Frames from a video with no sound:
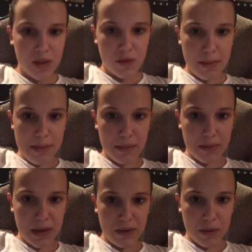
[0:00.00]
Remember
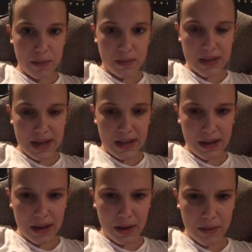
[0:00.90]
me from San
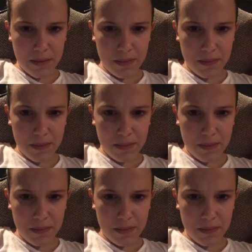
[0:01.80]
Diego?